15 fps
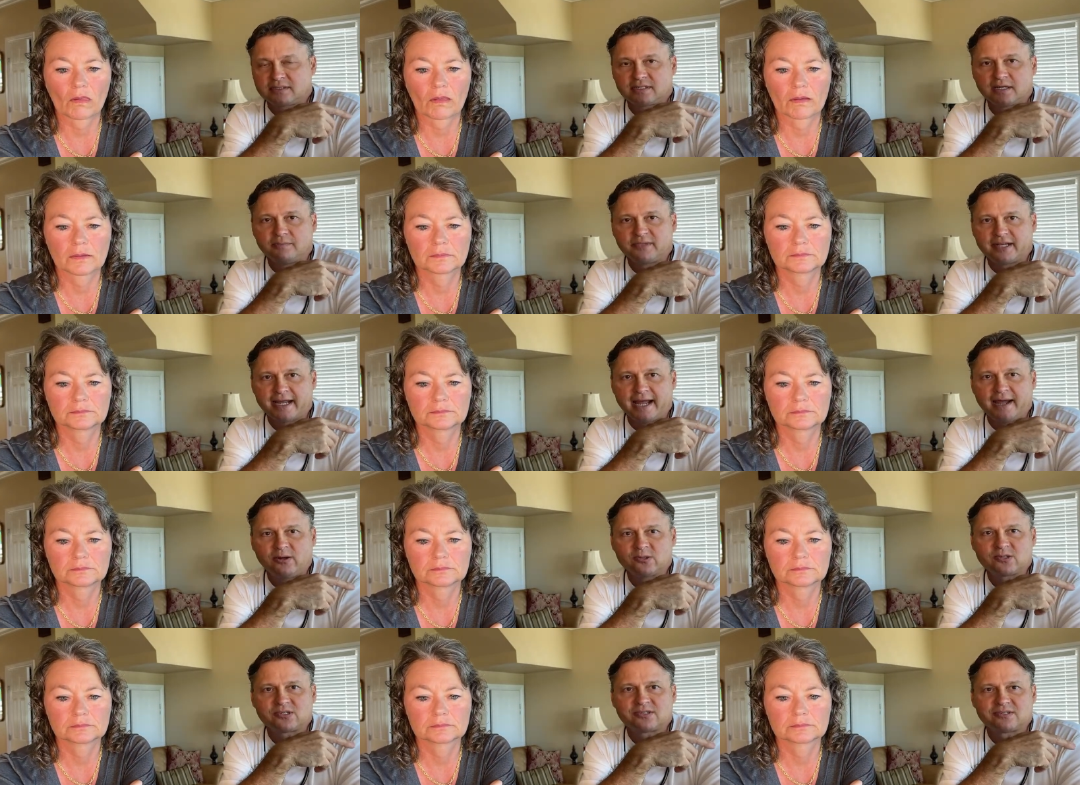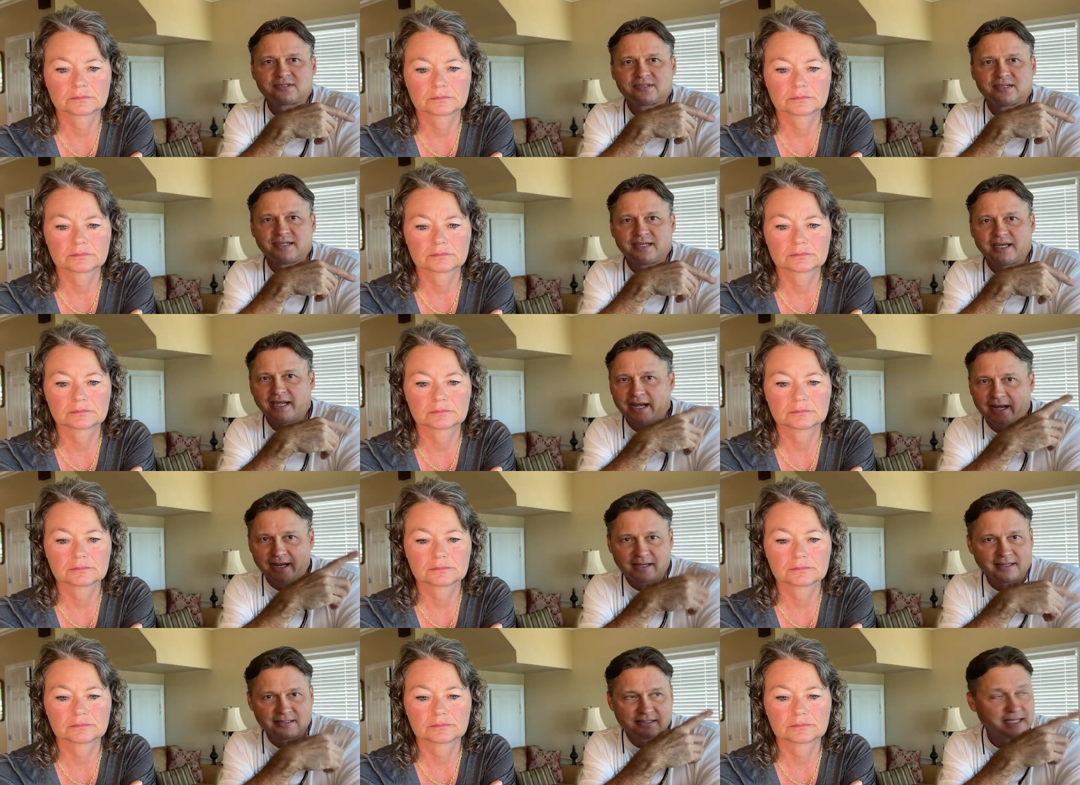Speaker 1: come to the house and
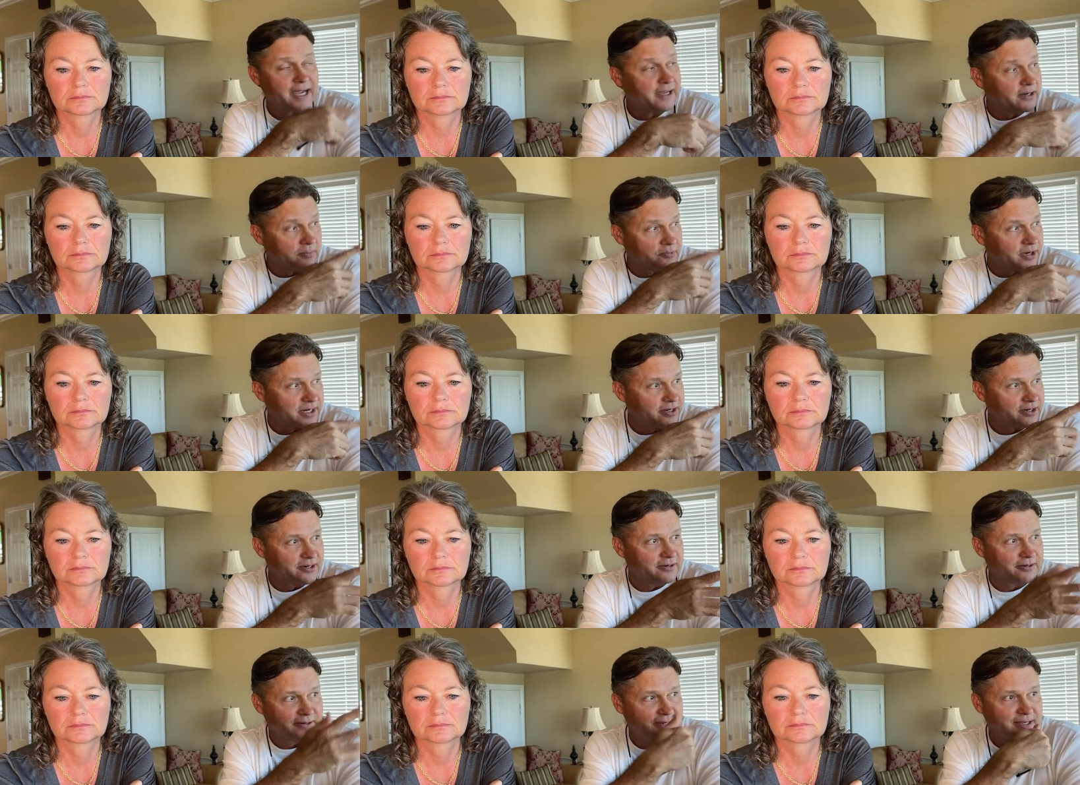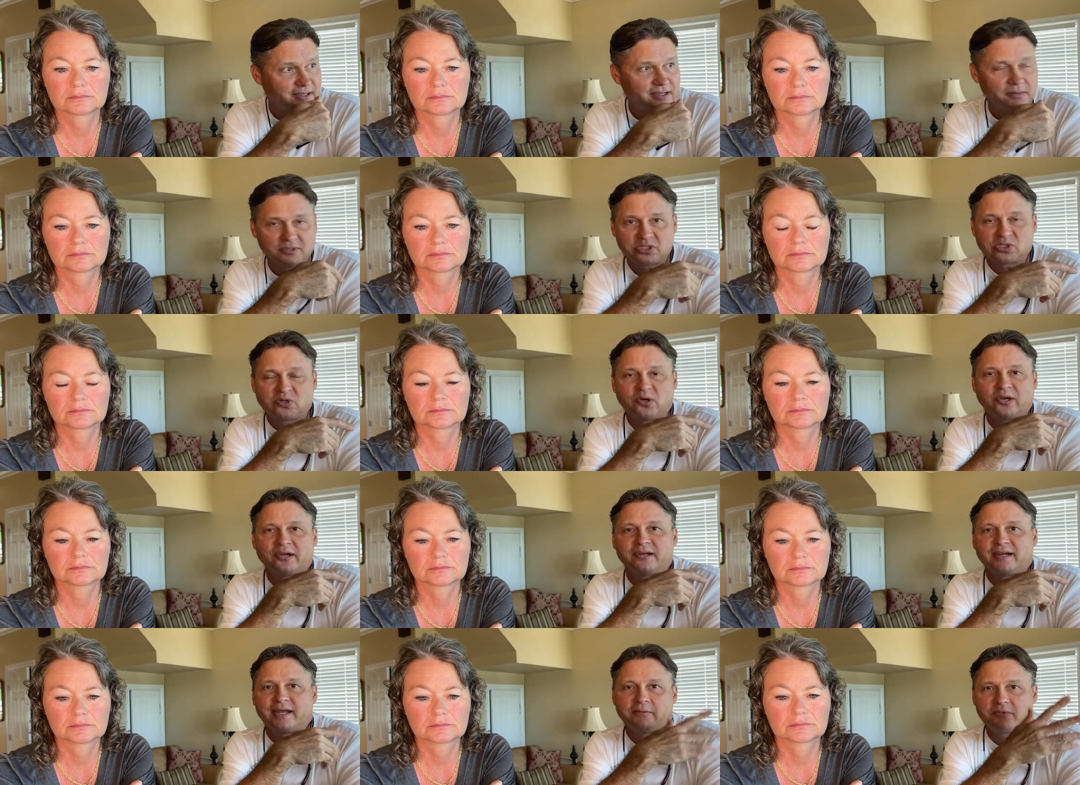tie it up right here and come
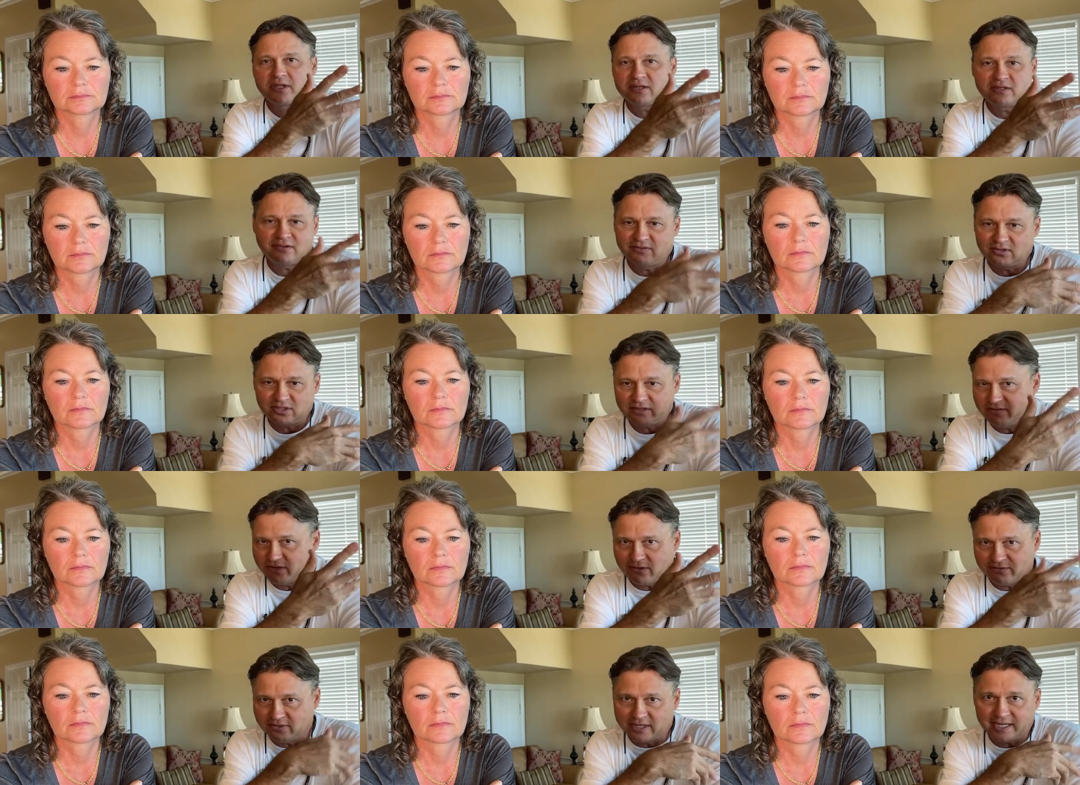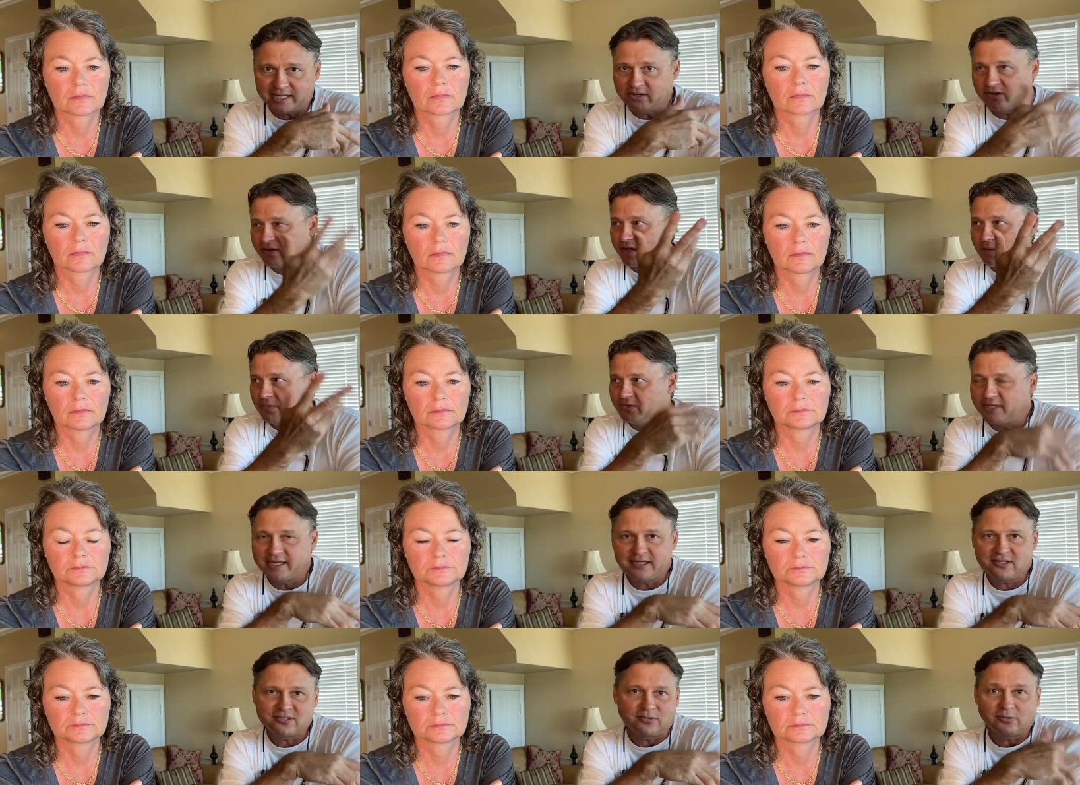ashore, and we could even leave it overnight or a couple
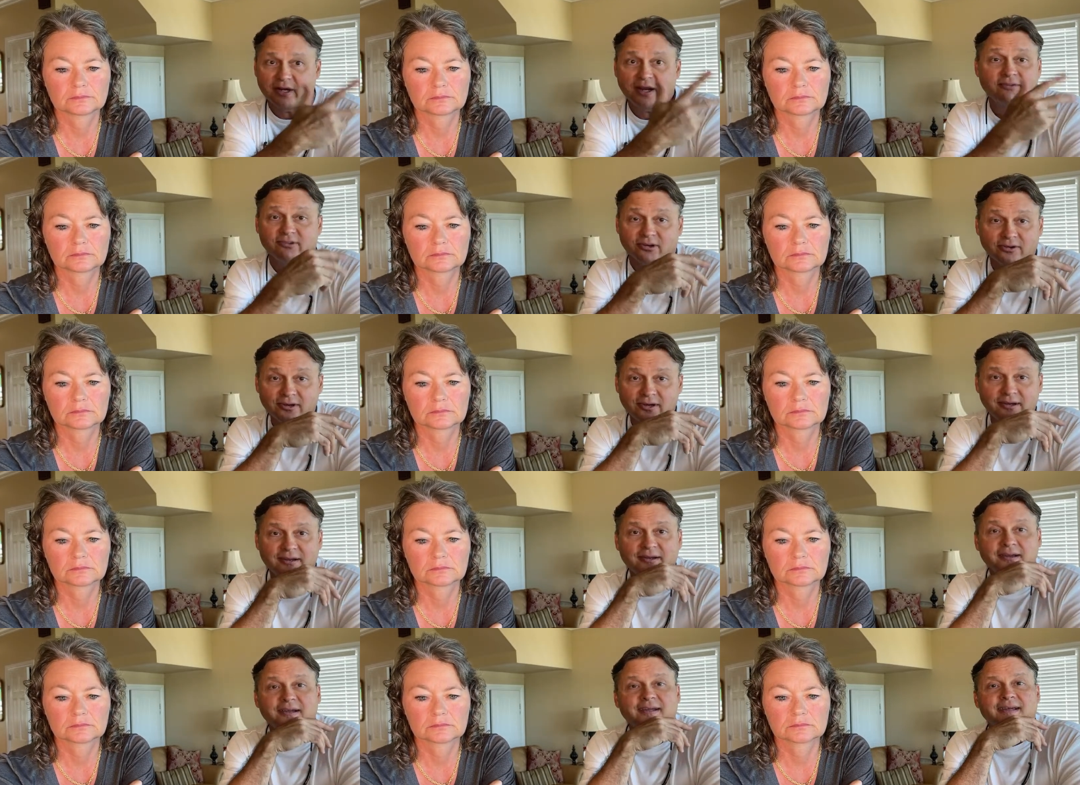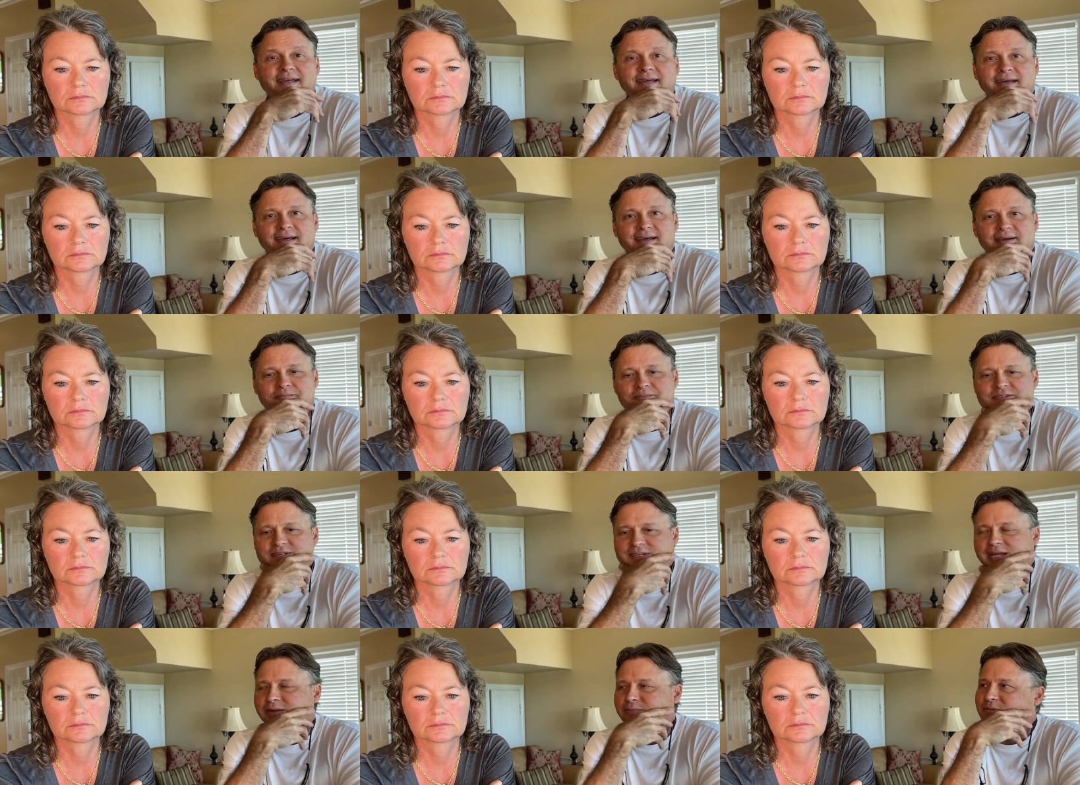days or whatever.
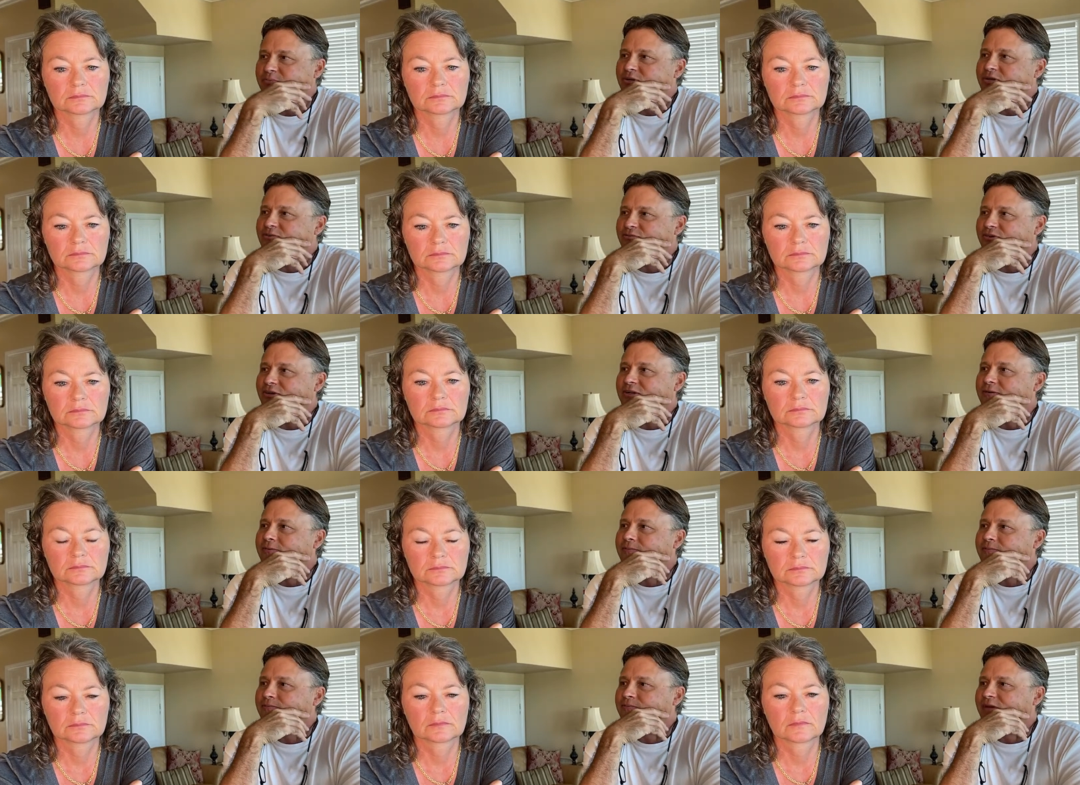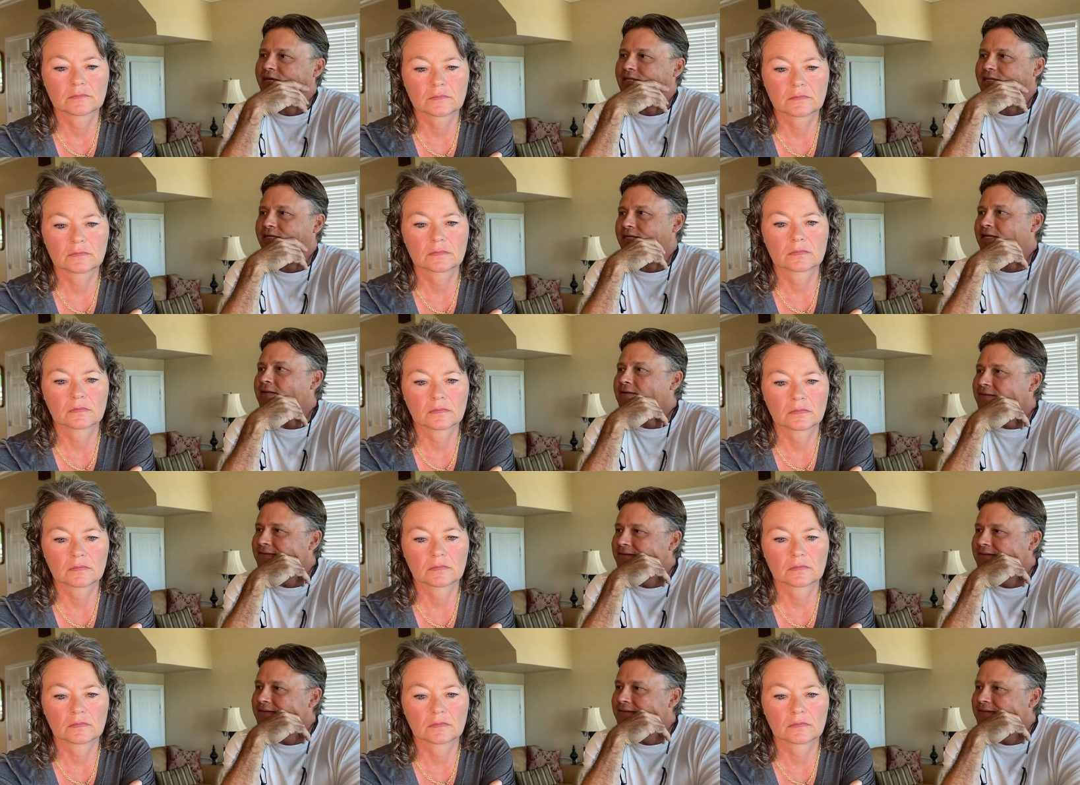So that'd be pretty fun. Think.